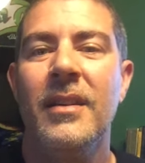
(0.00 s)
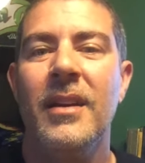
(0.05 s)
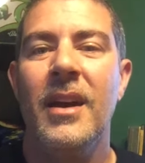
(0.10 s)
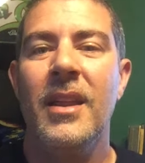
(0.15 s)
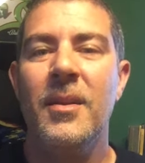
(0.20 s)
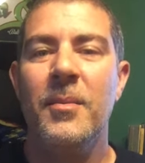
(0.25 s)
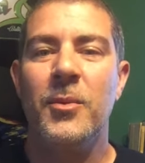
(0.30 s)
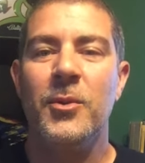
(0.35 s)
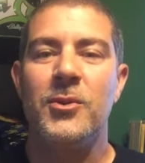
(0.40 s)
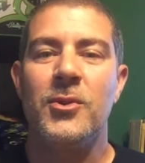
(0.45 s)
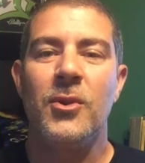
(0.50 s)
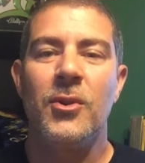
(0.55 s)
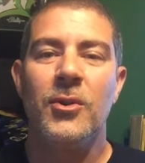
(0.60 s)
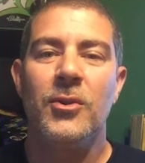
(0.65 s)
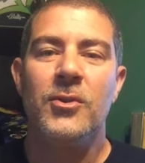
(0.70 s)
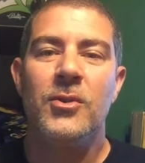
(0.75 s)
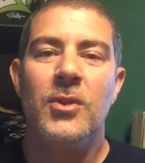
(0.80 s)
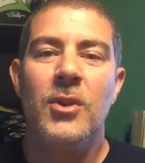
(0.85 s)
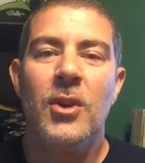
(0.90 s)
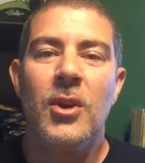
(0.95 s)
Hi there, boys and
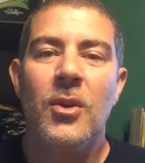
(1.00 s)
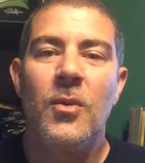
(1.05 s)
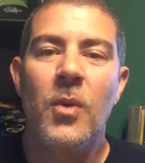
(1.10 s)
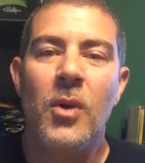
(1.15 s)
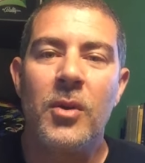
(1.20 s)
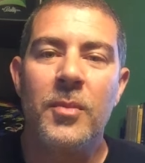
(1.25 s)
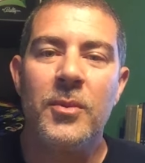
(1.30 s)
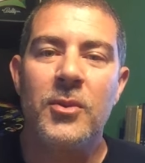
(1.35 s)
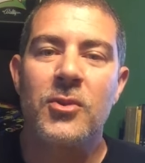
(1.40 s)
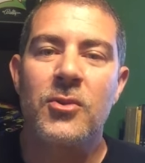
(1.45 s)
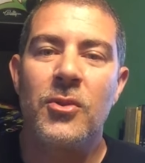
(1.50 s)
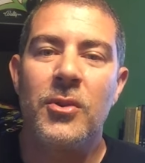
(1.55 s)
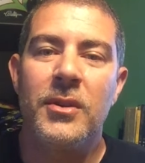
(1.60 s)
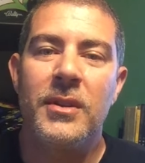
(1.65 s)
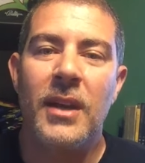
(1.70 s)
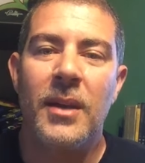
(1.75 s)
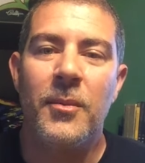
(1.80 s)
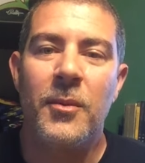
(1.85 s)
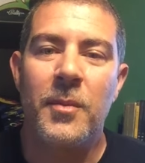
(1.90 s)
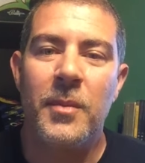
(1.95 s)
girls. Welcome to
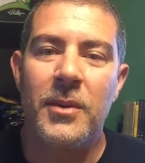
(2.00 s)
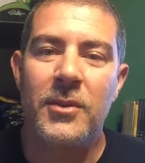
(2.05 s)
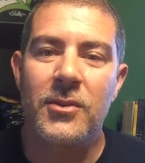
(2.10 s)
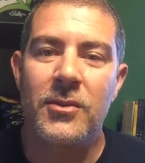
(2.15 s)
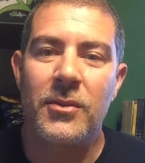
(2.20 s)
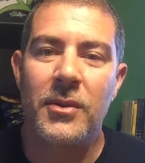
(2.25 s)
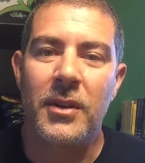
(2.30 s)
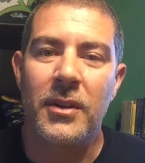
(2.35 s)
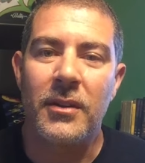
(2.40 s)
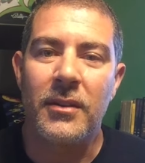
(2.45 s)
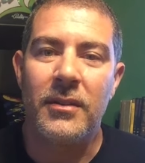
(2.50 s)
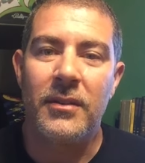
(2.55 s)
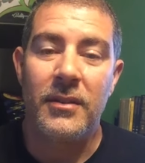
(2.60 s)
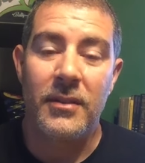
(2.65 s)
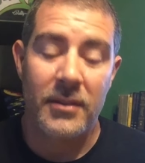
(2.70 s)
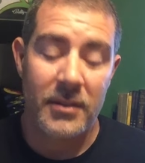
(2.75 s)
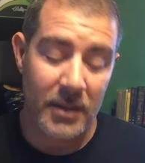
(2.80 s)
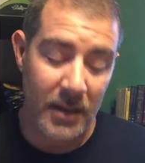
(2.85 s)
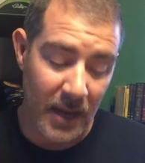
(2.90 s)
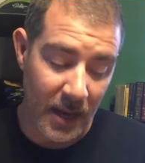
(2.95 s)
Storytime with Mr. Riddle.
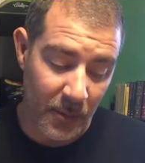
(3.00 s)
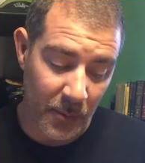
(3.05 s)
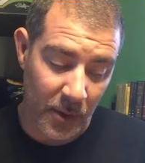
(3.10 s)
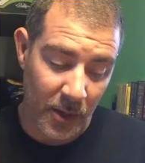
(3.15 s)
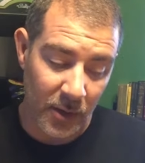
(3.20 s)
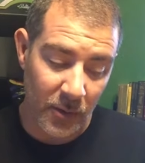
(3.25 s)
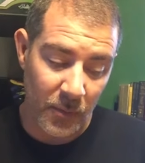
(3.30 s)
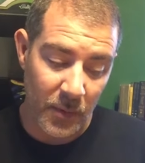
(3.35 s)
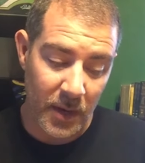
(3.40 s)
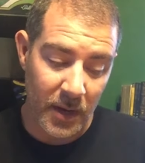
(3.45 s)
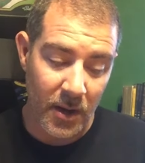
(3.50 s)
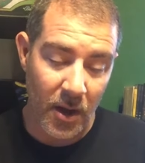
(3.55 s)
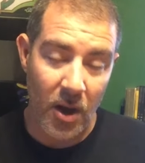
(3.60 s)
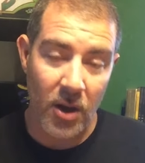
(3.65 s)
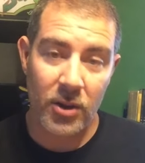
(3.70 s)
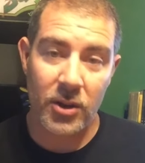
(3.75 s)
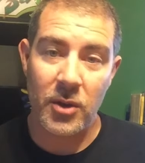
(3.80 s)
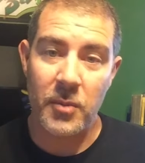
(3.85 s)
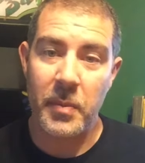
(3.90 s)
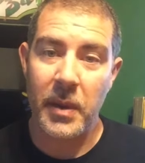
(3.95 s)
Today we're going to read
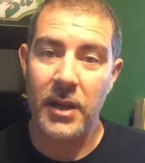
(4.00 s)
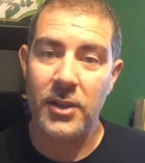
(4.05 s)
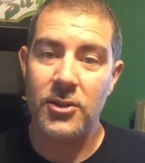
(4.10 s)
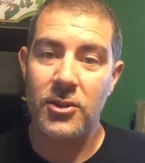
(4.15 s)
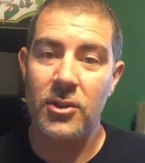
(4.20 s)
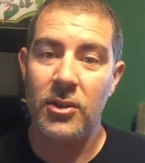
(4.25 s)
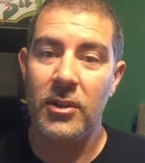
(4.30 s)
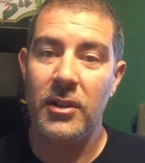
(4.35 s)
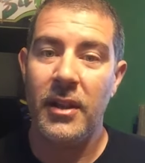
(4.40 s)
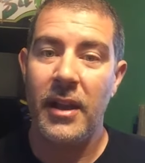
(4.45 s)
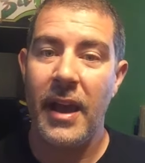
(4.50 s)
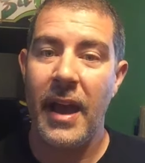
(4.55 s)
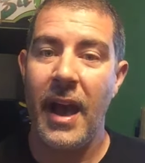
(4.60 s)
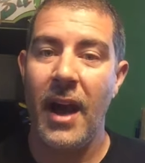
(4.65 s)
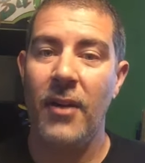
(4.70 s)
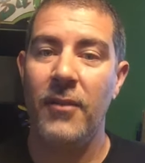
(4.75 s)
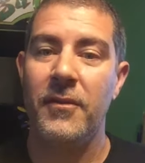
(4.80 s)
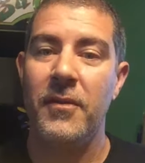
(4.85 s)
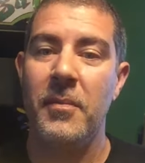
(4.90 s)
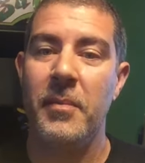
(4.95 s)
Occupational
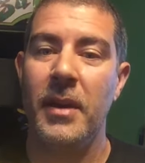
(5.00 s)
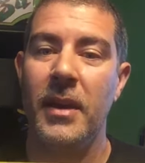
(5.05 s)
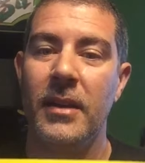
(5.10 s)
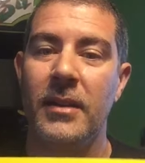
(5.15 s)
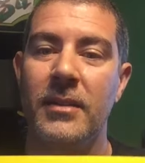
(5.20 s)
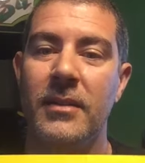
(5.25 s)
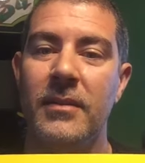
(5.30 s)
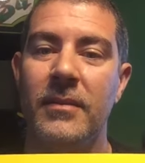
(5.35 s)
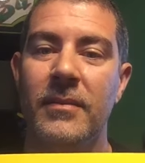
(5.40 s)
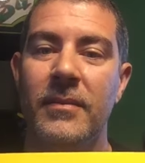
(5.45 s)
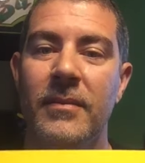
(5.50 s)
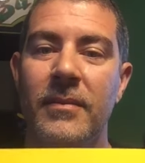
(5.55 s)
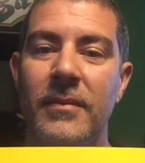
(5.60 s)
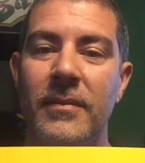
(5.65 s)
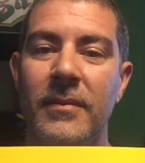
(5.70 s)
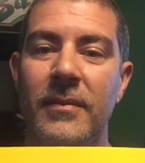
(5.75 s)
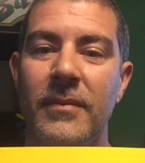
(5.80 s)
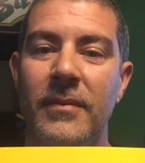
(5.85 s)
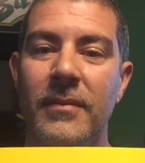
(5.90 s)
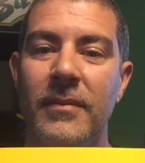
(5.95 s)
Alphabet.
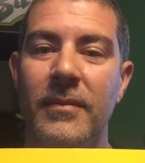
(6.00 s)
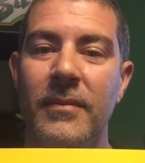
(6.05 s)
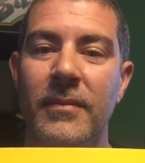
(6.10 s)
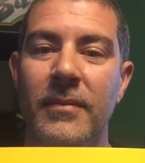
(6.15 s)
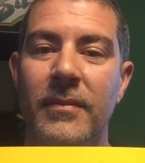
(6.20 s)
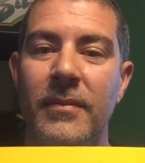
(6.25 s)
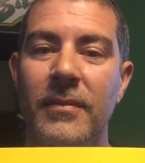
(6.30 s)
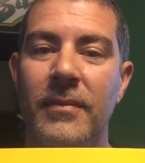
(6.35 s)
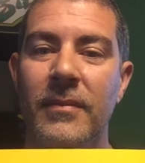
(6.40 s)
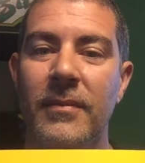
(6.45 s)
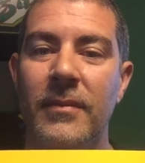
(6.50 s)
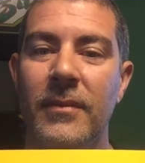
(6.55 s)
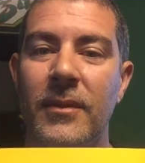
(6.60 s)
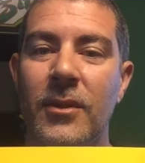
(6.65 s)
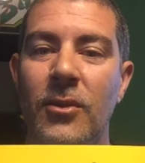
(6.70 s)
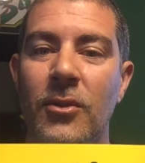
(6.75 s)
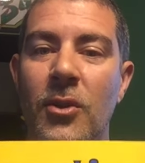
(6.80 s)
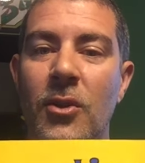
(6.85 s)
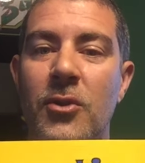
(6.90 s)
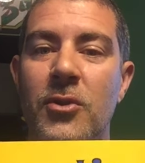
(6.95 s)

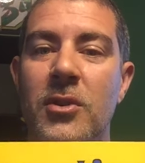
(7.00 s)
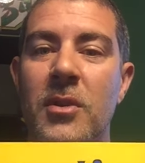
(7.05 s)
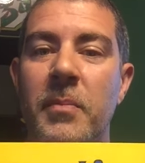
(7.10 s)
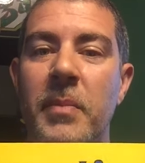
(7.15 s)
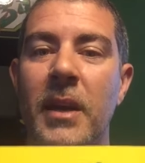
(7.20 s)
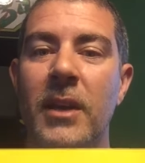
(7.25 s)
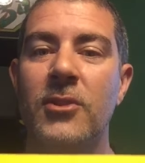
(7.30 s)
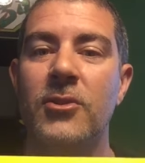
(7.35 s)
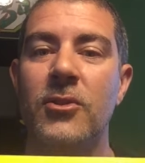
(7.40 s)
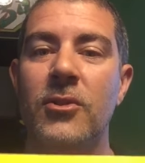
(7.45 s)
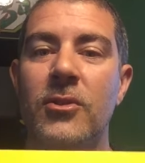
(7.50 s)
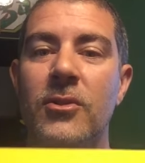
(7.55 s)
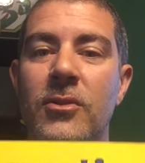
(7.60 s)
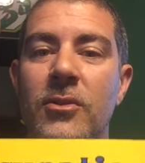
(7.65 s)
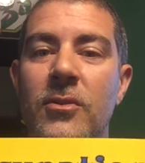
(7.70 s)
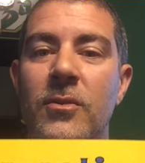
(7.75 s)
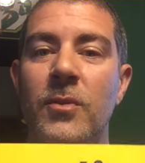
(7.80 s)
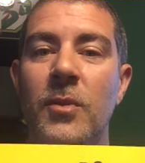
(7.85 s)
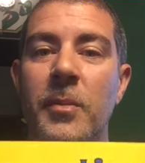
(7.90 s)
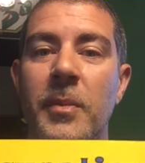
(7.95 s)
You'll notice the
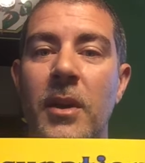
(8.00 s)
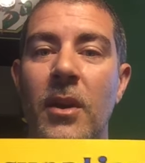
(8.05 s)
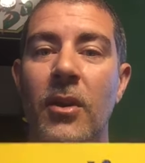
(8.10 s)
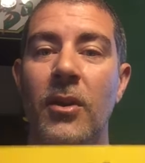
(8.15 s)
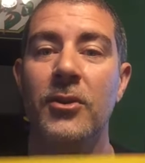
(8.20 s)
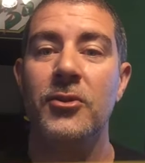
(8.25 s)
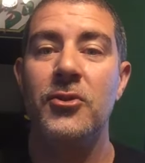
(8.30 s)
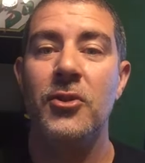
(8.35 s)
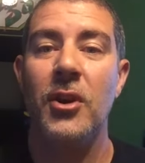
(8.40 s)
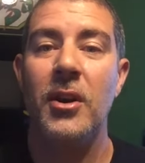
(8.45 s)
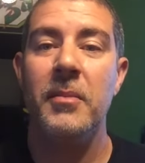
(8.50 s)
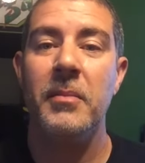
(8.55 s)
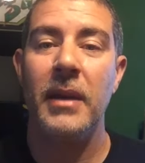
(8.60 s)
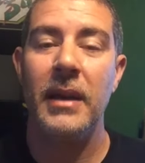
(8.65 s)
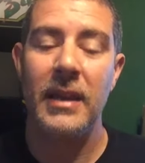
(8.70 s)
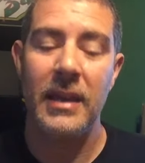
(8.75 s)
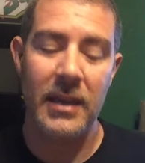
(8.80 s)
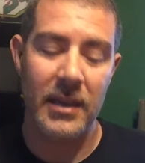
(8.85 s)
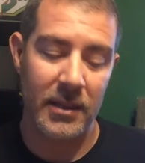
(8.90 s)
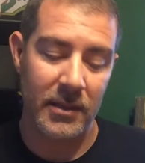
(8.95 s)
pictures will be all drawn by
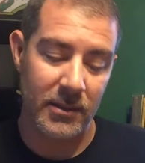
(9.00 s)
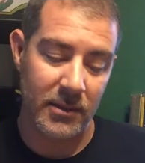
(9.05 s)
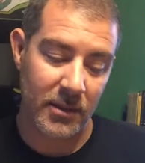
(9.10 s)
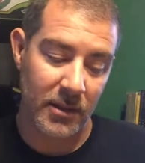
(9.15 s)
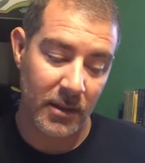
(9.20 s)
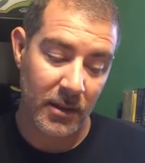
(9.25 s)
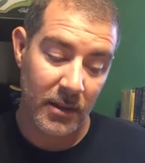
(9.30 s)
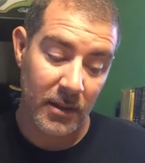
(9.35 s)
kids.